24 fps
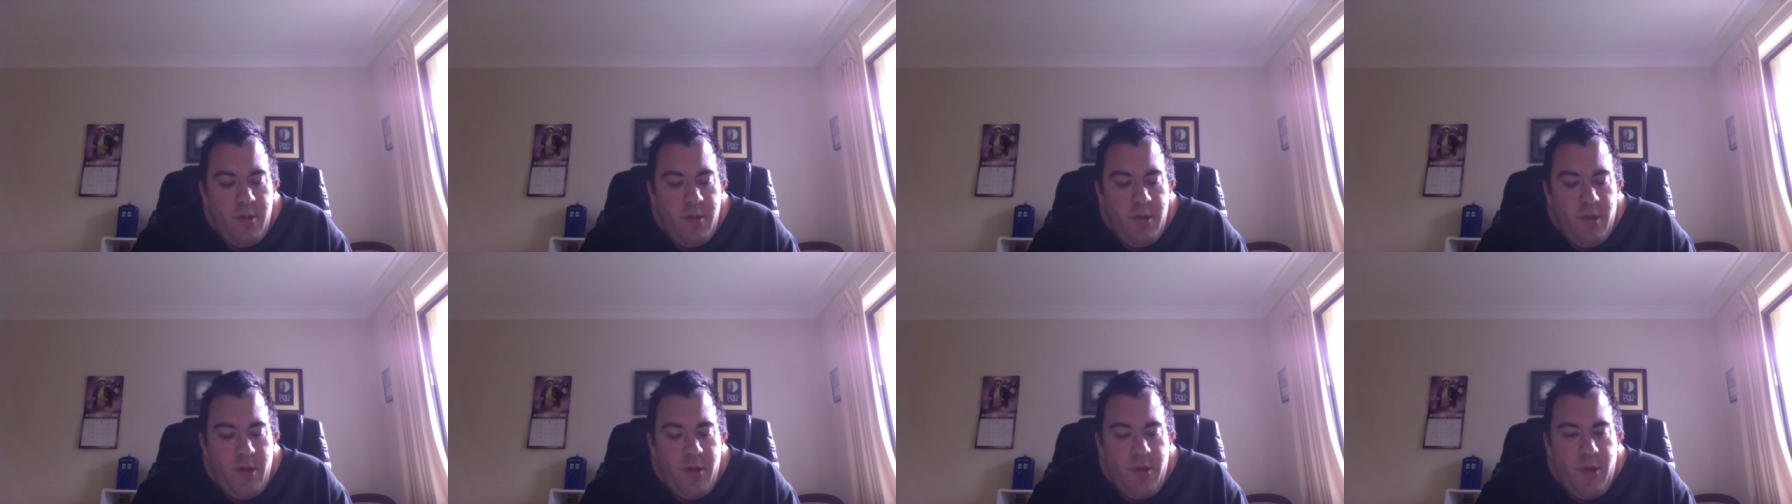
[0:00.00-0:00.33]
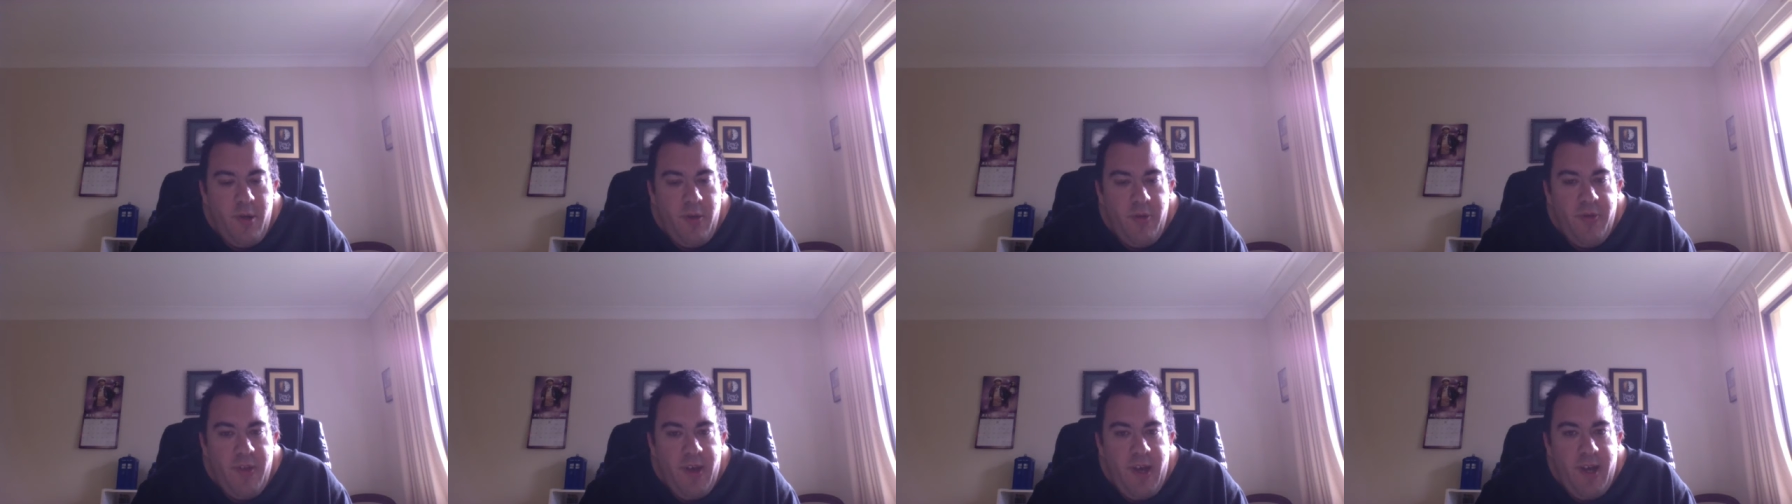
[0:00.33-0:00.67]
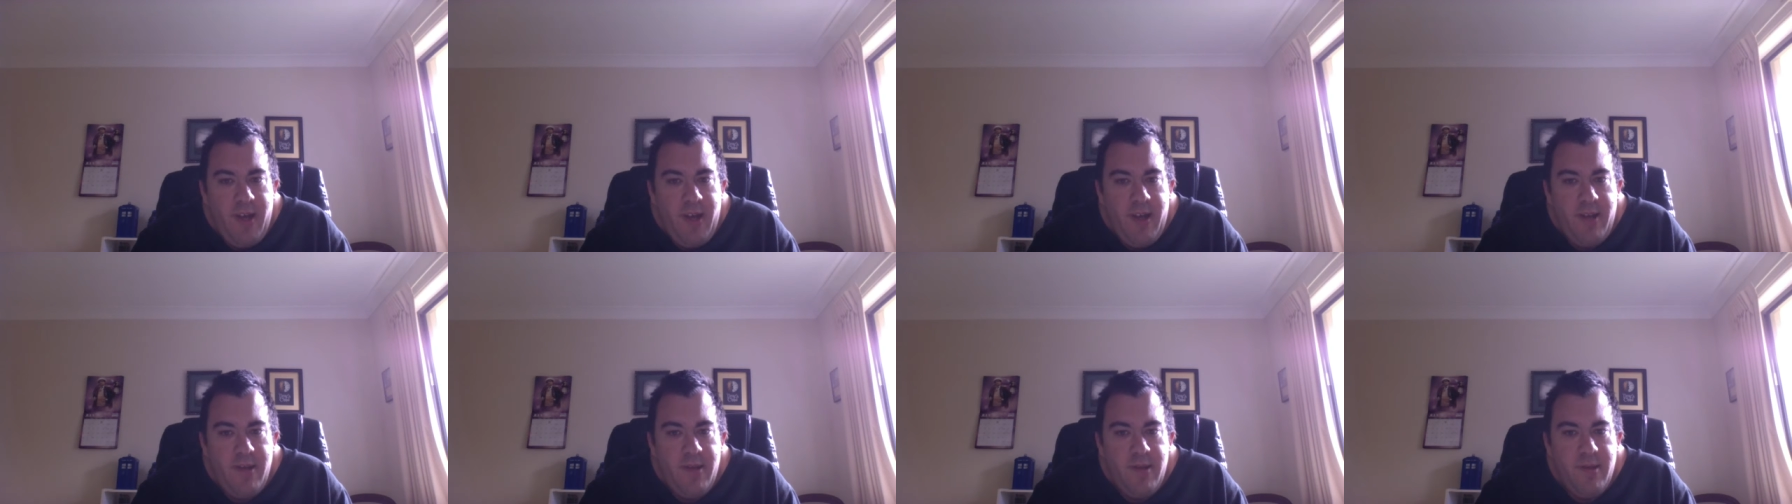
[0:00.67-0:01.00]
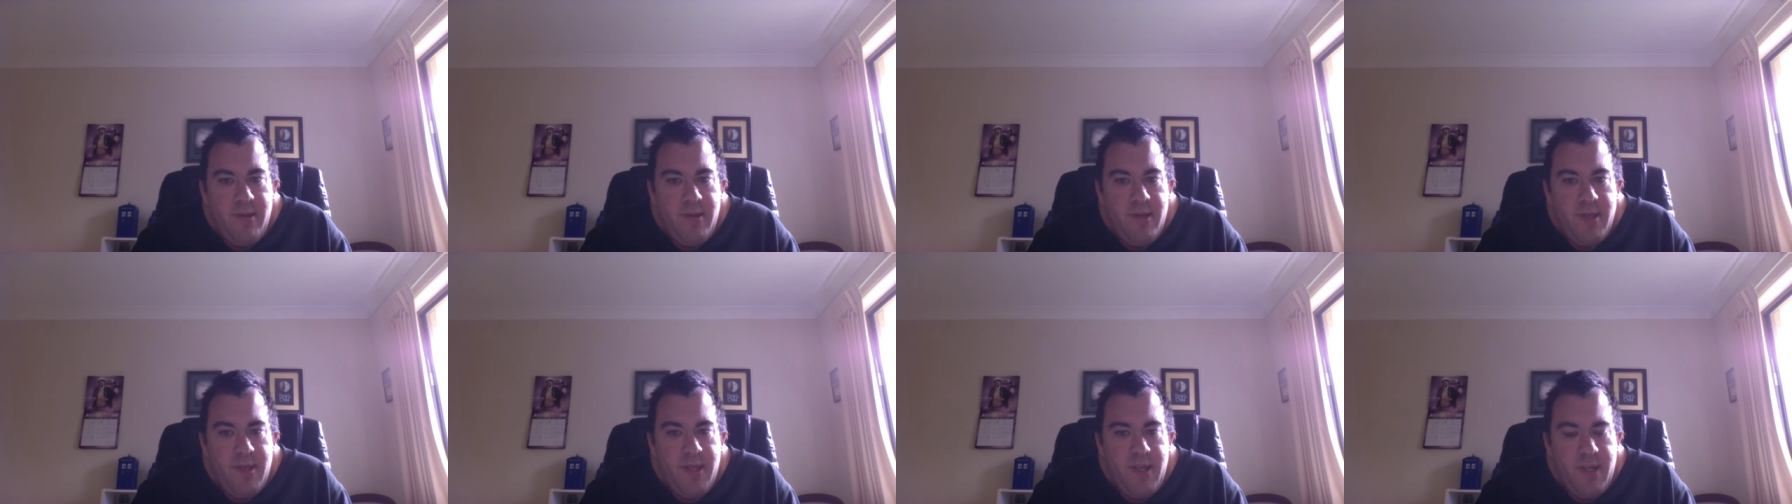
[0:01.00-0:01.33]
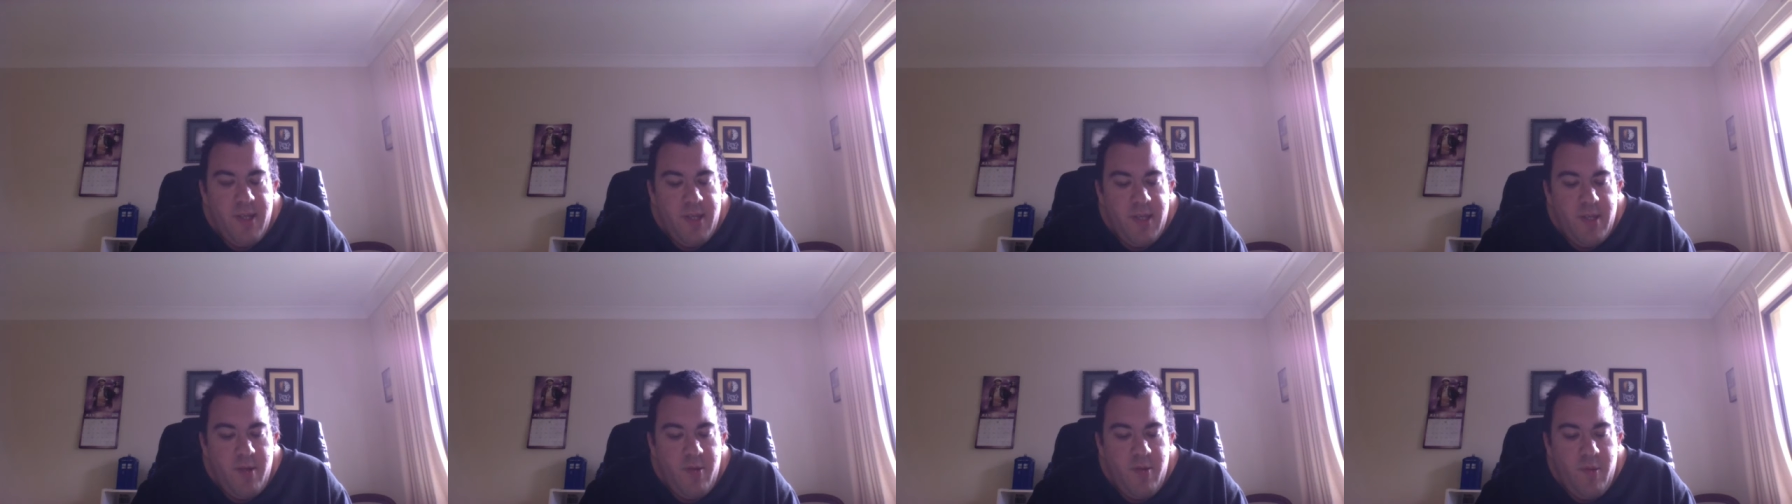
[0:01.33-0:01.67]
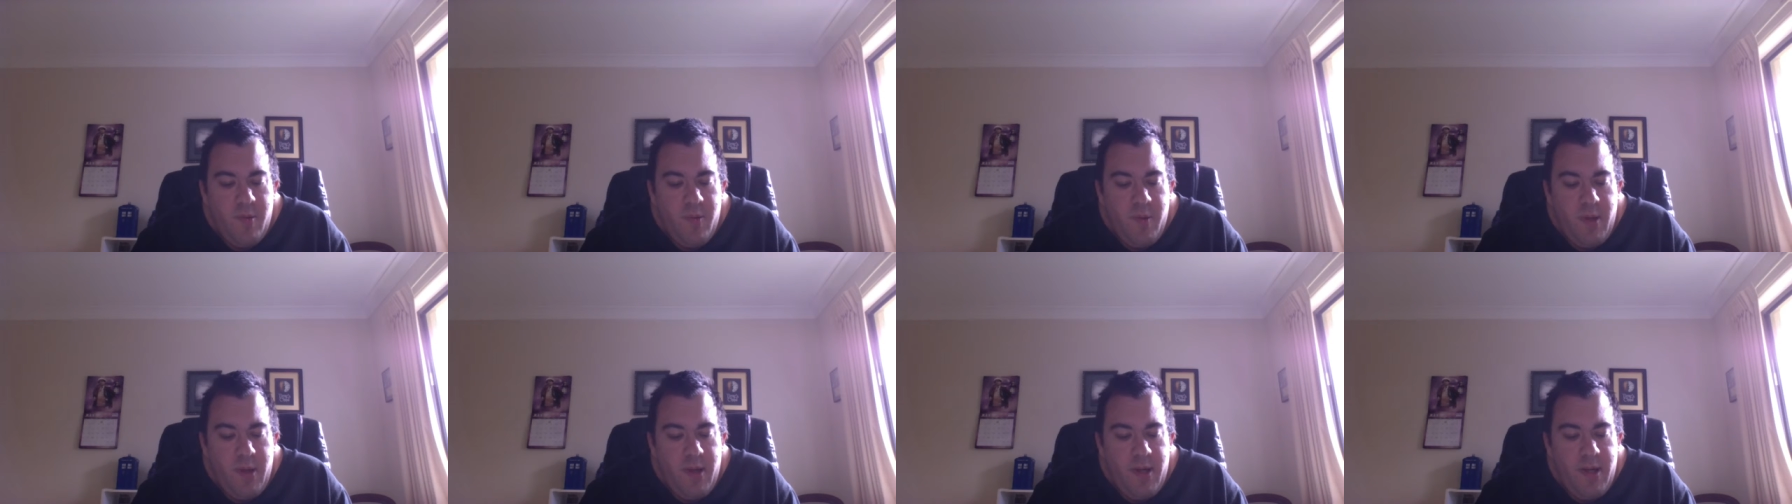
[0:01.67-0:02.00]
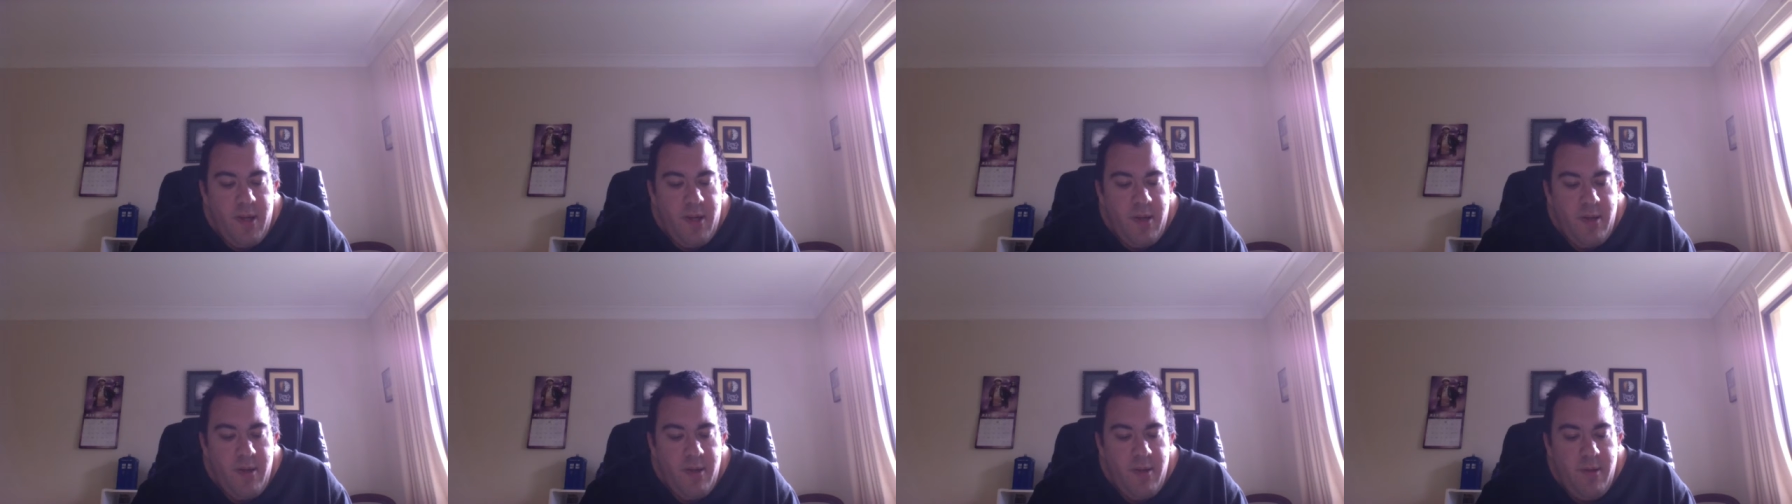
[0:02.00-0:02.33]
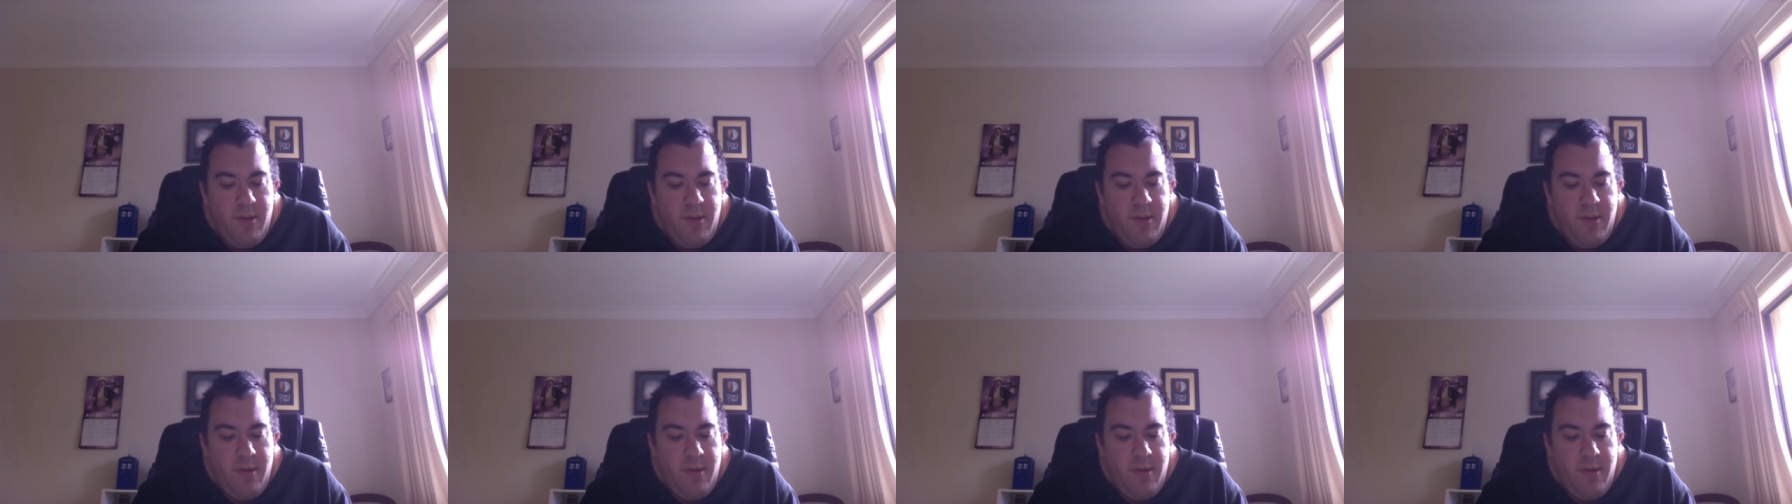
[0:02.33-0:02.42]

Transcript: No, not that, Stacey replied,